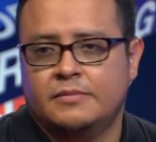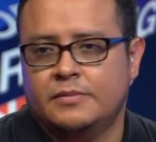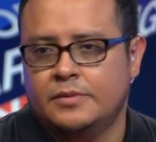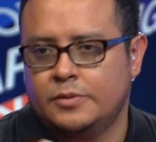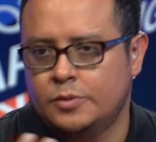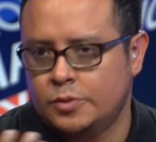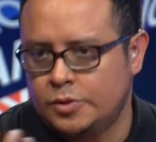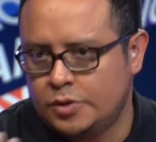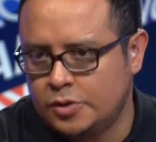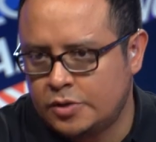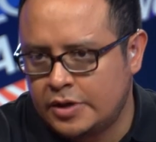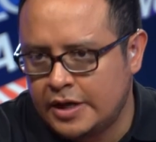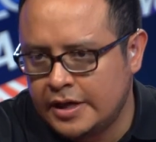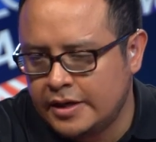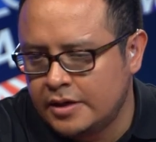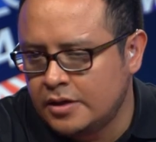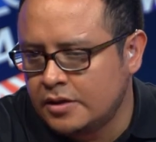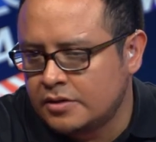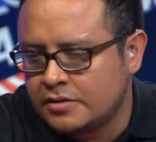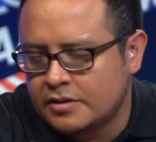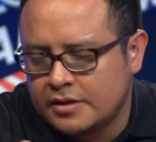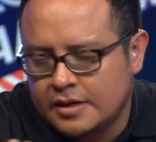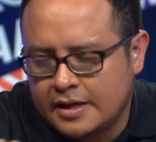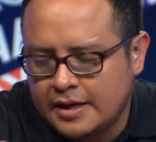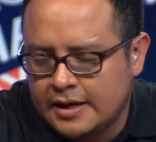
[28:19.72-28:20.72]
You
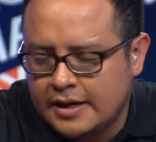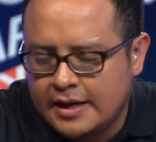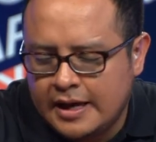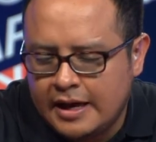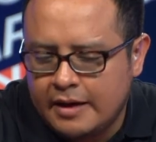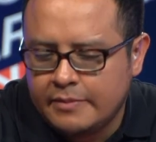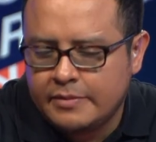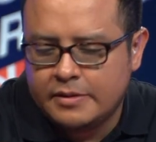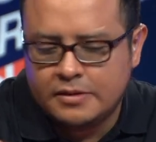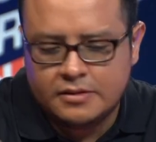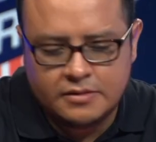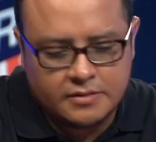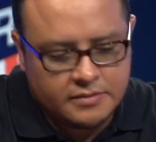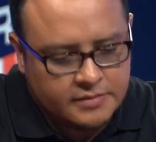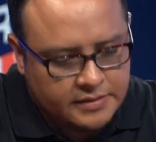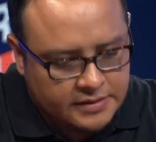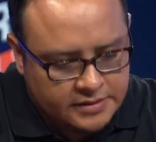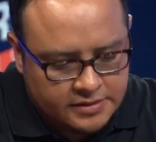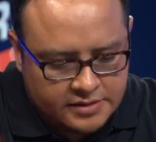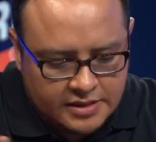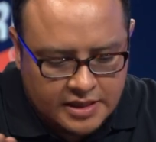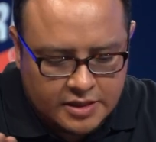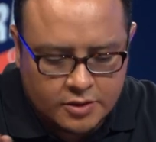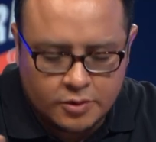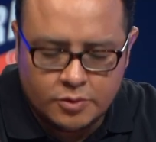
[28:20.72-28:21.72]
cannot have it.
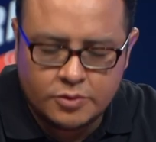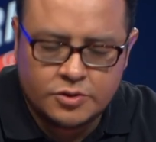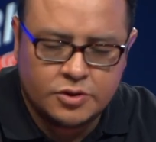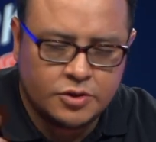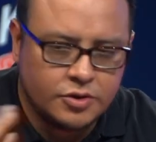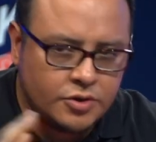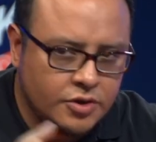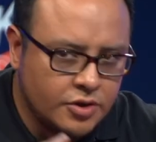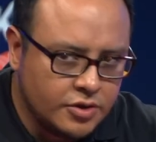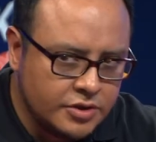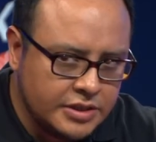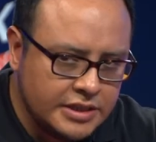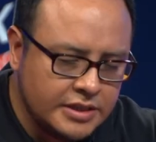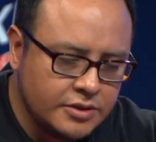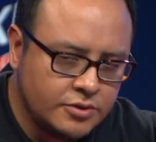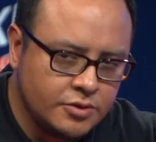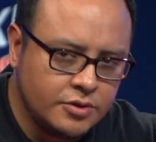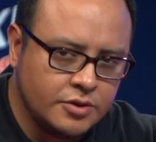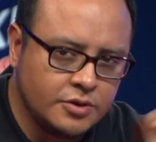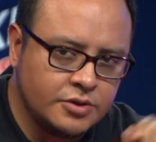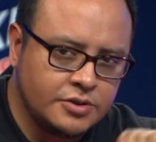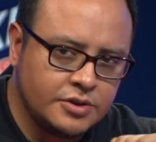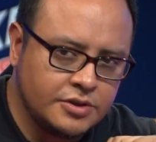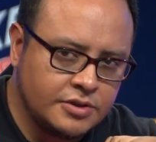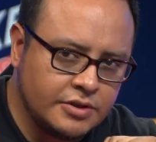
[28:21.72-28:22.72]
It's that good. You don't need to
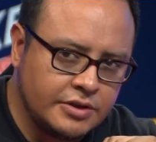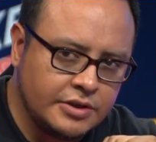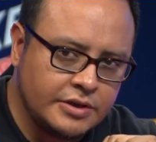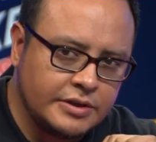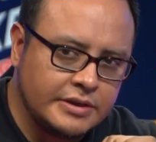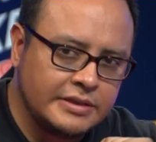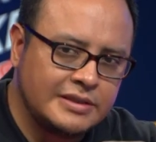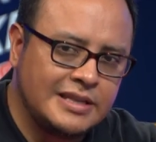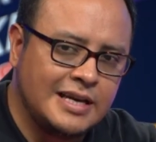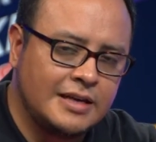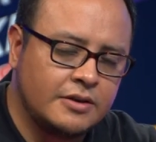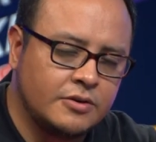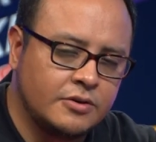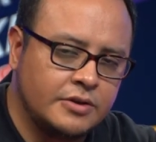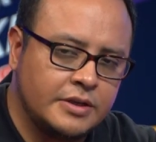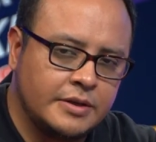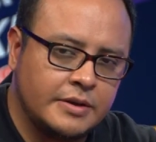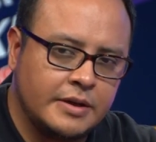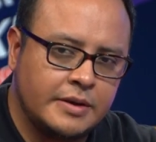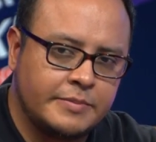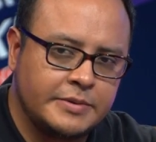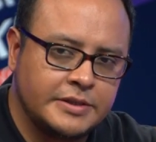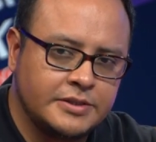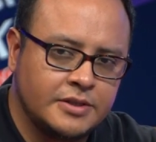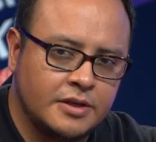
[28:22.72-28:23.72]
use it that on
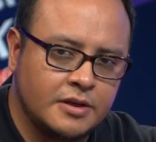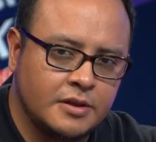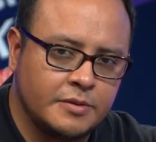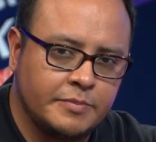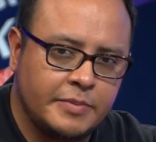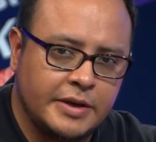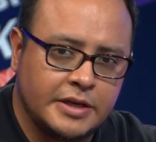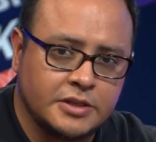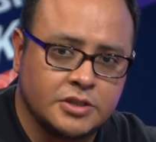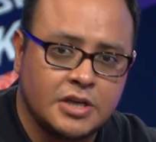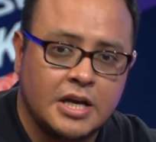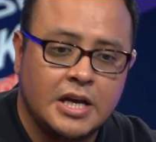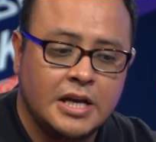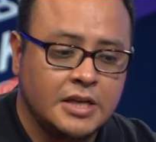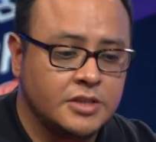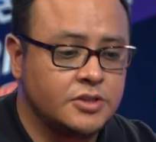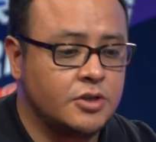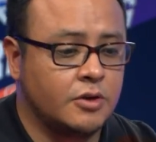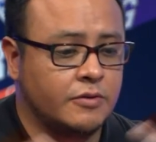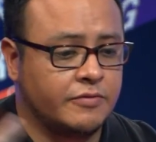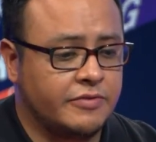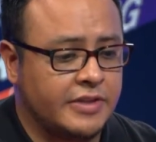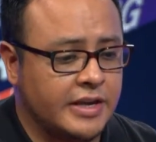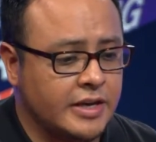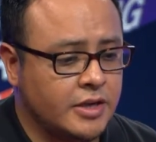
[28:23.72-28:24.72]
every single page.
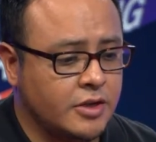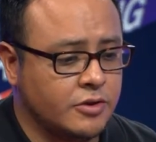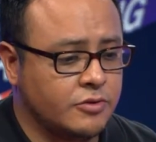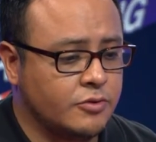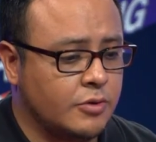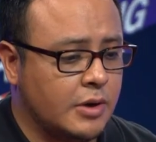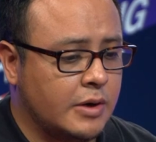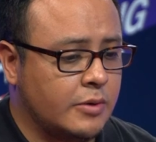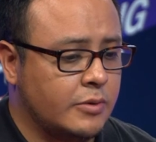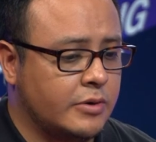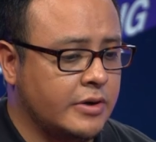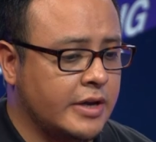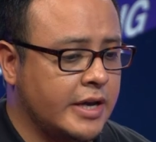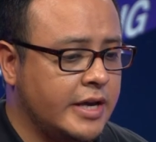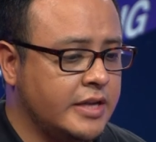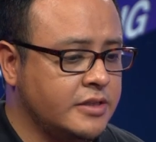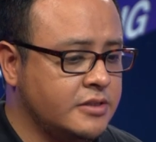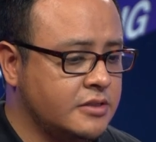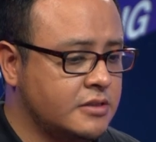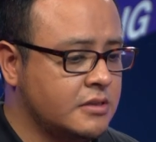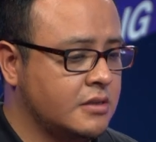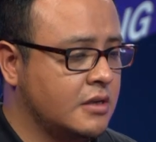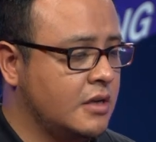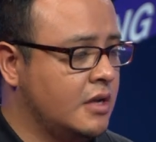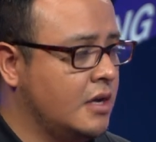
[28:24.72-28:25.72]
So thank you to our guest.